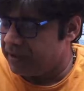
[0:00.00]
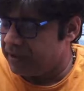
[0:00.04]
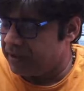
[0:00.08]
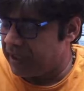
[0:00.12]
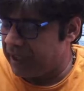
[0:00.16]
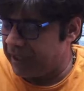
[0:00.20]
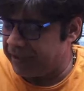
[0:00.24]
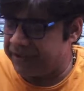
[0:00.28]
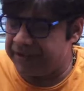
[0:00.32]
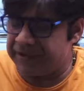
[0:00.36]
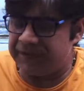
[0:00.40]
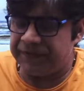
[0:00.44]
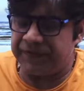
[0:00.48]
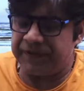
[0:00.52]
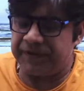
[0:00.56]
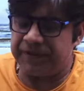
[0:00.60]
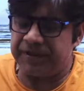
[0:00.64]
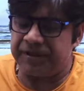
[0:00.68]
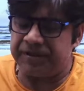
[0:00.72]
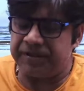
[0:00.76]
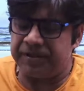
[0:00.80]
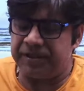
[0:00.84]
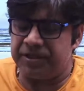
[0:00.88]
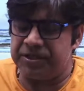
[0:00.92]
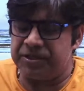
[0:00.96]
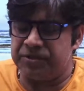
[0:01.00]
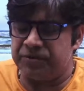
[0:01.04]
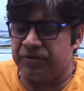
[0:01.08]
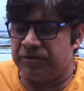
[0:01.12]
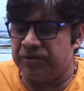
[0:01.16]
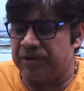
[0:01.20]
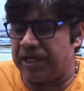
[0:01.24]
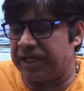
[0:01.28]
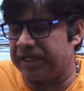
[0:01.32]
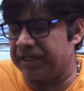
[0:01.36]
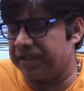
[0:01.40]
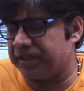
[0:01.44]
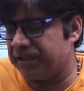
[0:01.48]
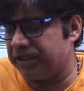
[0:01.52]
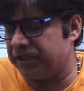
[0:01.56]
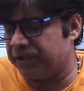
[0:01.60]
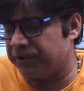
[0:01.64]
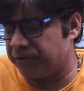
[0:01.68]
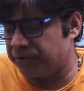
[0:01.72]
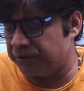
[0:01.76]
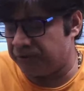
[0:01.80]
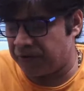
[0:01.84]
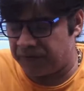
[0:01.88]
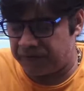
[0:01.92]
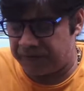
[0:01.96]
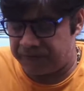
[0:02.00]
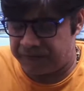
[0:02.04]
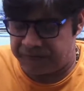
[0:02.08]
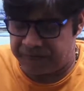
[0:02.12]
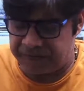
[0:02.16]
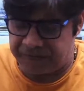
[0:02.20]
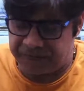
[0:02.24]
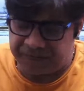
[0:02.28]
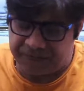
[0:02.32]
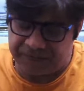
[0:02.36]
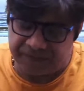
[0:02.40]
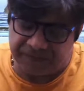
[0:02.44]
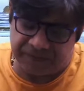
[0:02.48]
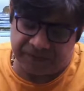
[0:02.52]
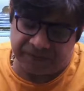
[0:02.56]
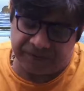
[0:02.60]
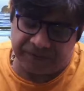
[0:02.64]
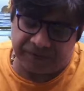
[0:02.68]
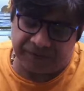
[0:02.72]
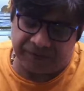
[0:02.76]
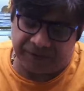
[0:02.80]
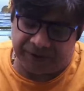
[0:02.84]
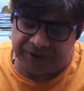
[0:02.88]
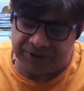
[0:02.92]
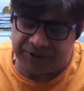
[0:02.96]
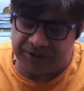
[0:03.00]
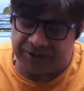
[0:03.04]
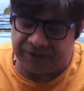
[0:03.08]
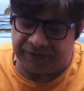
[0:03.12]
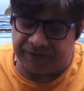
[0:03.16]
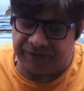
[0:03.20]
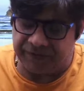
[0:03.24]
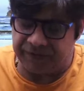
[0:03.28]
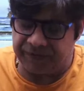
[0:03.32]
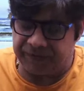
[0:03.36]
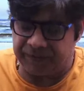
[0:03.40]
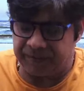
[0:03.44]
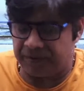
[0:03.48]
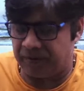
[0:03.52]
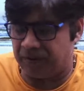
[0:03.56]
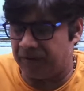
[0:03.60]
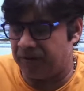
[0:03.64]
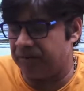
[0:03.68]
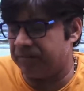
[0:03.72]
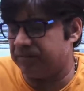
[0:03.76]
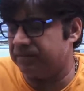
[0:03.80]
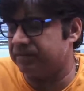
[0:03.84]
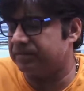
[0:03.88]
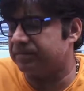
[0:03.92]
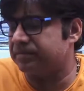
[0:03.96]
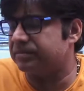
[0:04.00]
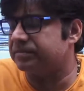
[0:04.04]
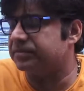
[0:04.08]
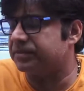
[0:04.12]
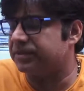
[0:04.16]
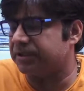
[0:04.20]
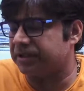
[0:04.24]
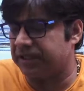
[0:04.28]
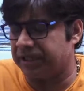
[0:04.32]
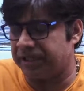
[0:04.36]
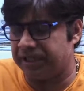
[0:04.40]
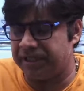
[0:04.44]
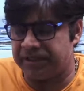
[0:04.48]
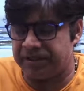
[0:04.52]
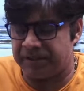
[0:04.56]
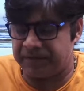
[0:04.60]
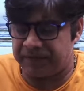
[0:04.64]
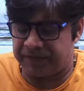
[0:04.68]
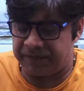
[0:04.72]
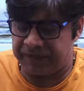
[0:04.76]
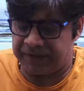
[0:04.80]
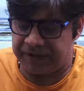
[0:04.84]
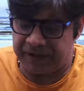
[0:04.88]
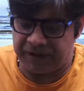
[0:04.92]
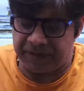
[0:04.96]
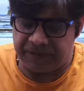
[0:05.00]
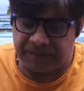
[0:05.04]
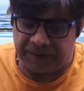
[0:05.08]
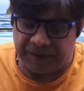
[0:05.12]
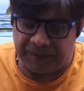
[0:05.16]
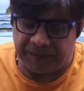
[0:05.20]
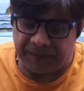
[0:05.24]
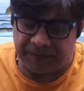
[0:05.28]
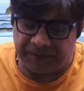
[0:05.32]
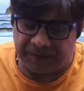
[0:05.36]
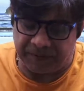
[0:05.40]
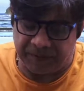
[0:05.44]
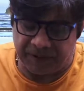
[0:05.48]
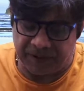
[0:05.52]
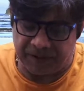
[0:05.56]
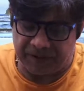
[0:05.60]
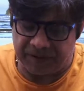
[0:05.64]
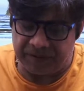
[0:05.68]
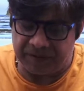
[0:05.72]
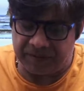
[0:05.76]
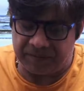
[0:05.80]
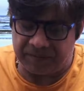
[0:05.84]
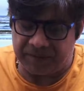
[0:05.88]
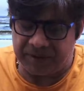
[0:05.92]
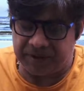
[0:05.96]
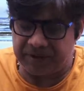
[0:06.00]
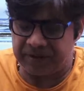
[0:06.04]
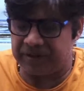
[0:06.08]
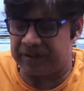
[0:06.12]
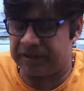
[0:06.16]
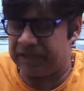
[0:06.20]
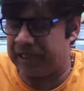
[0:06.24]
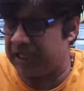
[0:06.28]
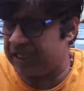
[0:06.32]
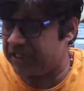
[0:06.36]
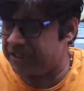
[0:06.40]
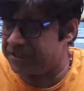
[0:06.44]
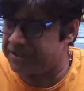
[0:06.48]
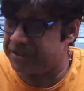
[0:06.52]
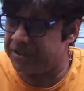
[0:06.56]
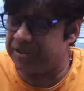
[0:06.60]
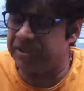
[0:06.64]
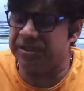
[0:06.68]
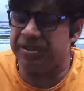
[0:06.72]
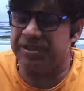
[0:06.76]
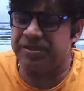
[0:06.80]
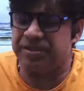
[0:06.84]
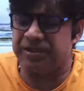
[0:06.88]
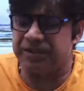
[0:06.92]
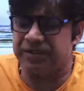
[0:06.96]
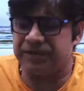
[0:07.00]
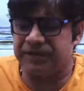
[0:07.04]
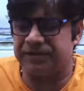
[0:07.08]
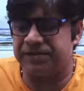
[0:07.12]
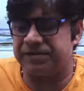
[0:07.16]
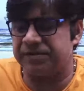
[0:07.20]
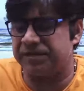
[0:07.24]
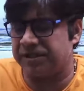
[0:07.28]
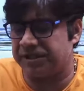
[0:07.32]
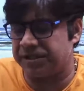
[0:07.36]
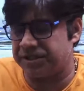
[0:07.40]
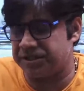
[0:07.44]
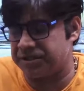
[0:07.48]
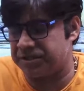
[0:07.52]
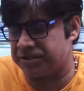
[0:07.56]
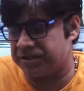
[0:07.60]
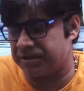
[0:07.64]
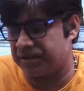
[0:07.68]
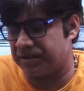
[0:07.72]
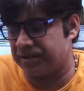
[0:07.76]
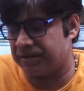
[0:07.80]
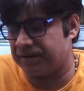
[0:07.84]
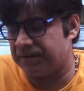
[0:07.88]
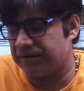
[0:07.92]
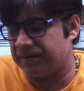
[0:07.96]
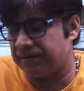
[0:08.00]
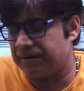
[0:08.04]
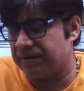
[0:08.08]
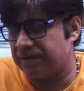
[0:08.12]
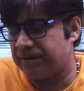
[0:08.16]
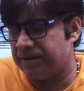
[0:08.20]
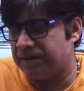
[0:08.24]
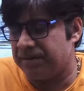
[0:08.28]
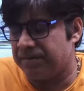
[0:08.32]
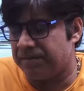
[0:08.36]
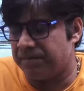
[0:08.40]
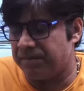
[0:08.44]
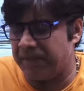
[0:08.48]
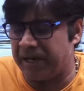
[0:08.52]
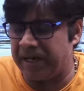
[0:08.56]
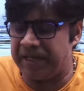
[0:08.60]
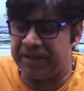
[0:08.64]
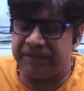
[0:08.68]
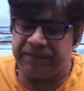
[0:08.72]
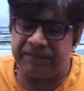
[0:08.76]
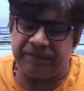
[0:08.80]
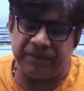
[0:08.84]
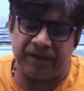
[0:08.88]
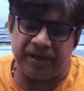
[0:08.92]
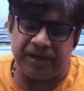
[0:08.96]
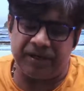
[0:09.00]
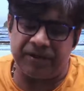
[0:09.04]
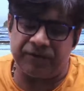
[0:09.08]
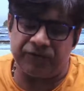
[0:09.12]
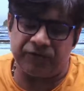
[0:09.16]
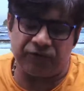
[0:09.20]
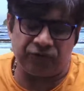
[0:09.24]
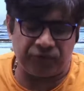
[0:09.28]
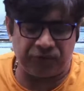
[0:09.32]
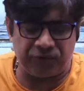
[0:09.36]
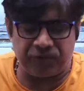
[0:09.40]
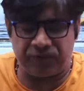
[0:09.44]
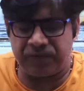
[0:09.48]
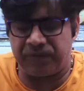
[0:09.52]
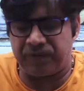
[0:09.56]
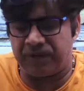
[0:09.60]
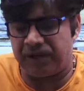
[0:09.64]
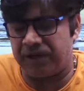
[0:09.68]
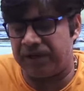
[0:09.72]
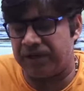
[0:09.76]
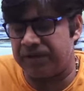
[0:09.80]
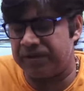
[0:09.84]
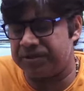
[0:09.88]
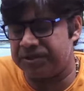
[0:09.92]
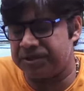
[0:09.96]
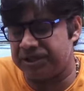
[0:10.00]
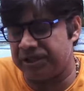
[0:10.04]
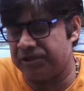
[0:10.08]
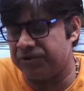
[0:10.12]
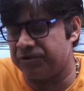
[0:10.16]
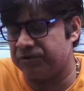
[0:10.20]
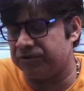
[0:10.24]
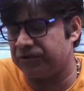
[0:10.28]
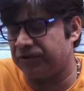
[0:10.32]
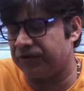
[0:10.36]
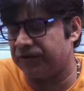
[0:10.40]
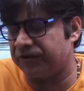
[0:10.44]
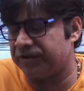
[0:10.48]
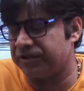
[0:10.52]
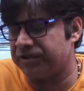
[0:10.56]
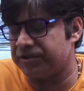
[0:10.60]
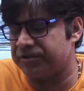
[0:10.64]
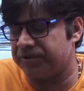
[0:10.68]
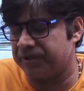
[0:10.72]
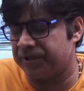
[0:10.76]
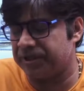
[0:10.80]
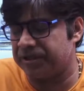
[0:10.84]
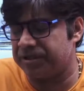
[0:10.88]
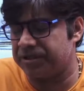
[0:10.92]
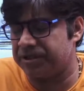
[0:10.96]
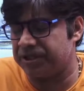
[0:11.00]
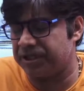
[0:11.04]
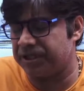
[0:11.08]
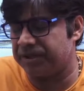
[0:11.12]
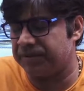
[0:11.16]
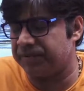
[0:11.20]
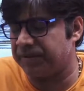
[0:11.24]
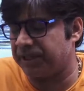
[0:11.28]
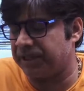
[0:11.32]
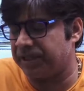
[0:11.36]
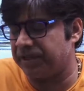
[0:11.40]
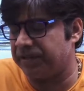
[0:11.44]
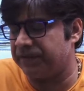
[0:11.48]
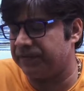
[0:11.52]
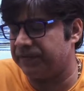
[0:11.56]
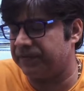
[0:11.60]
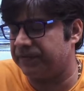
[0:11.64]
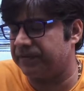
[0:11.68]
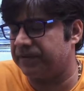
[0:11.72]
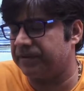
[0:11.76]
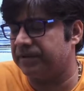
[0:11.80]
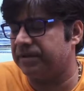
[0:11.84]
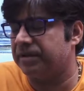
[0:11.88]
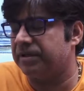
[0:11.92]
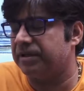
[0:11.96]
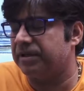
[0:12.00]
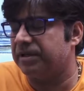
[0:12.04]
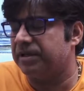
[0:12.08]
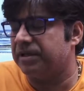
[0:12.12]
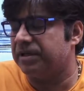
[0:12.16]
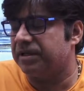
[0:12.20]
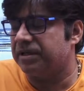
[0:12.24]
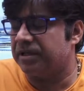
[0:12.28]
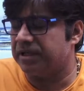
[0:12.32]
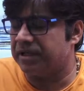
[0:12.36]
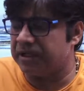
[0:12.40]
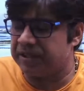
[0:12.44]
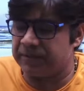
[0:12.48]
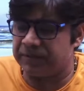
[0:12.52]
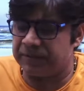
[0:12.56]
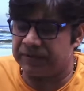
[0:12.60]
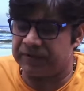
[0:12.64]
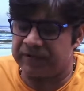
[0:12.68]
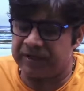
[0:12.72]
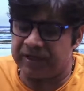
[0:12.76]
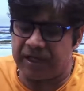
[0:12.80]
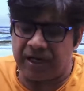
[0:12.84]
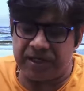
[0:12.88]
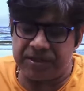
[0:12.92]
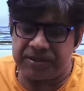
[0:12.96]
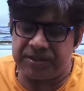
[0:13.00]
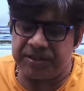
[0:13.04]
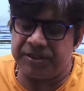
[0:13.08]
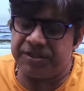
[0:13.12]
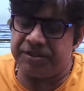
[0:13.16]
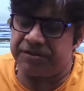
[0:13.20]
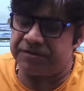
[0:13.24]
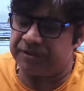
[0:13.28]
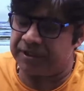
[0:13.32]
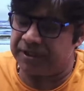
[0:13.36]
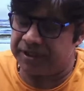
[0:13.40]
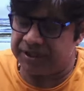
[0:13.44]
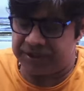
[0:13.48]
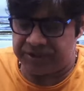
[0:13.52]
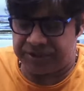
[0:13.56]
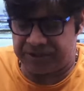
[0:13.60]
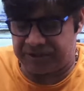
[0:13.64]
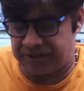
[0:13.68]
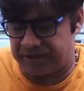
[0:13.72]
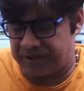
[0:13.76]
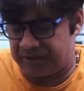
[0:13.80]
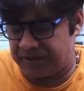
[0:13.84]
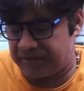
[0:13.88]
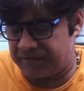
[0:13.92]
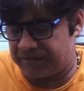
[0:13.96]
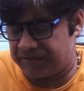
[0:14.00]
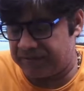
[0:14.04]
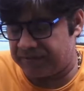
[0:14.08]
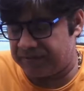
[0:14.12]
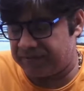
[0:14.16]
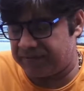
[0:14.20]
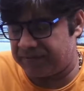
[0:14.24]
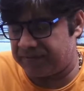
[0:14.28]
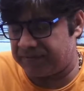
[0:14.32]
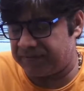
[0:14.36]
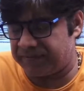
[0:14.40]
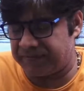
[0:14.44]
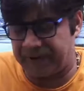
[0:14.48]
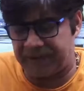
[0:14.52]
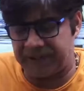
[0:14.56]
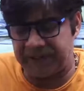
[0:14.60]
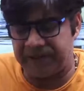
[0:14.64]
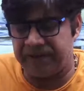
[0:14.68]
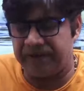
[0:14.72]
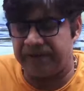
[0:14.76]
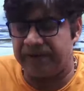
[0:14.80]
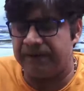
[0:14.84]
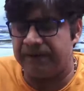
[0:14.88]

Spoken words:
I didn't say that there is no likelihood of questions from the current affair in paper 1, but largely it is traditional. By far, so far, till 2020 mains, it was largely traditional. Fine.